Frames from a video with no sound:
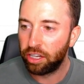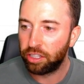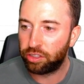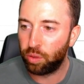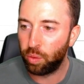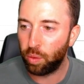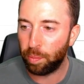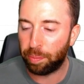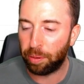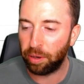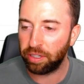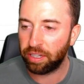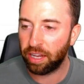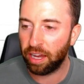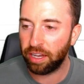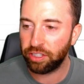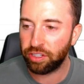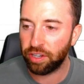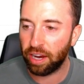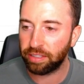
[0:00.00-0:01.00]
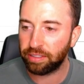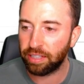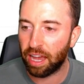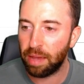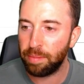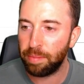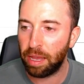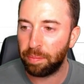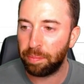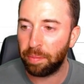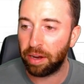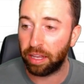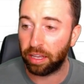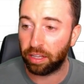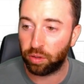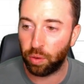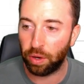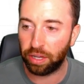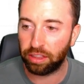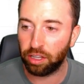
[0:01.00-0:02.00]
Do a put contract, I make money.
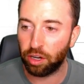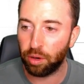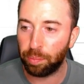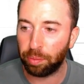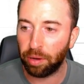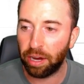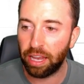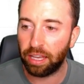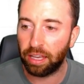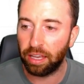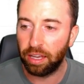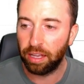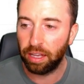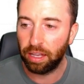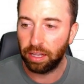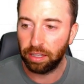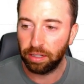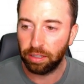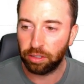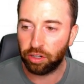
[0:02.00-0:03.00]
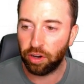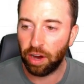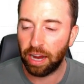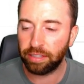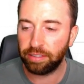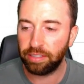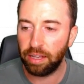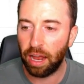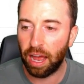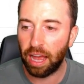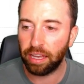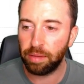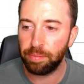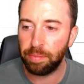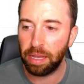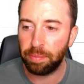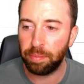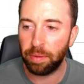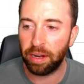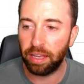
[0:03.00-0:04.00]
Quick little break, cracks it, I can
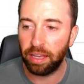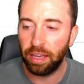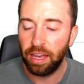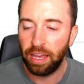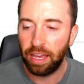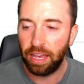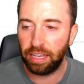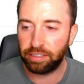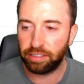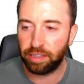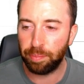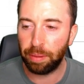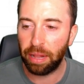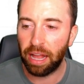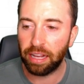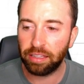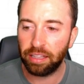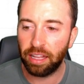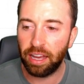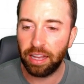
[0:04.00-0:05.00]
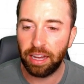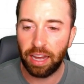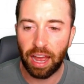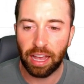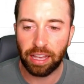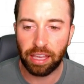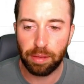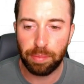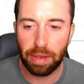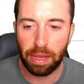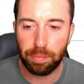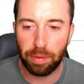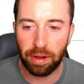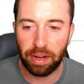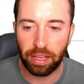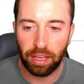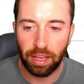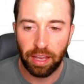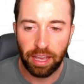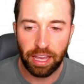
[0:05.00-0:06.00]
make money. Hits the black line, I can make
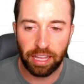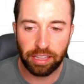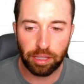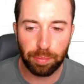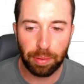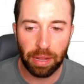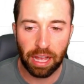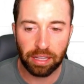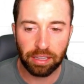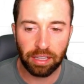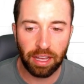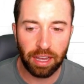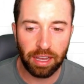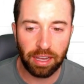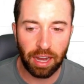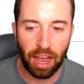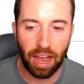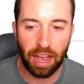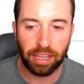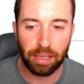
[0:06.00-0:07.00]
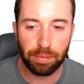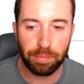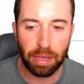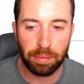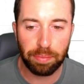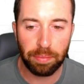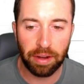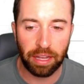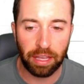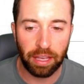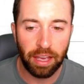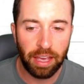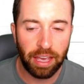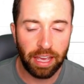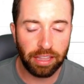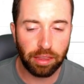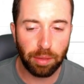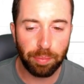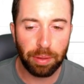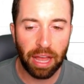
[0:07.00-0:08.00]
money. Hit the black line, I can make money.
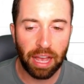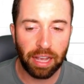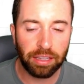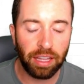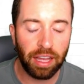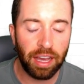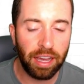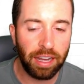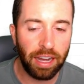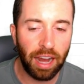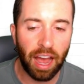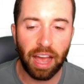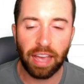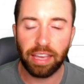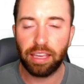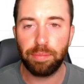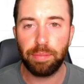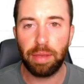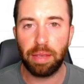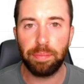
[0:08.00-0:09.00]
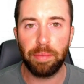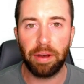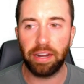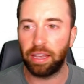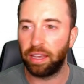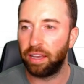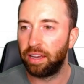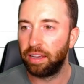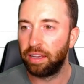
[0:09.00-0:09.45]
Hit the black line, I can make money.